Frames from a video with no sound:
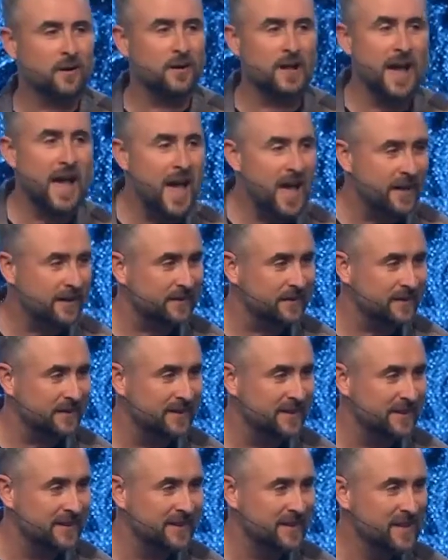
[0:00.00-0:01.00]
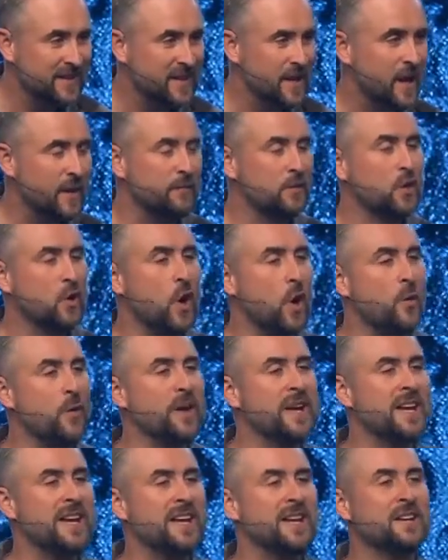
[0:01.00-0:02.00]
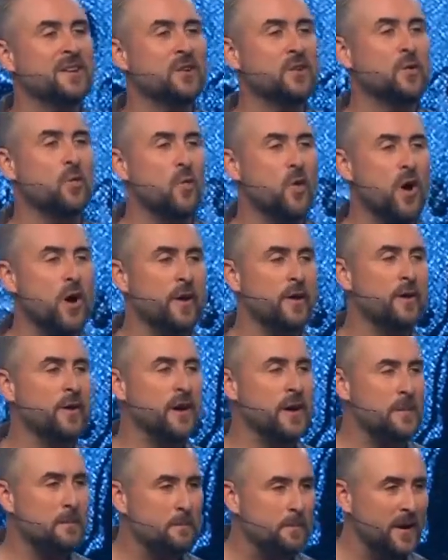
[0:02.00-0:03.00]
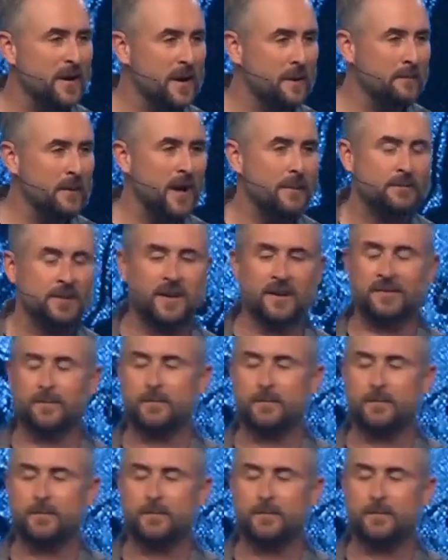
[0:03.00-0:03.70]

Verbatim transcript: act of going into the water and being baptized.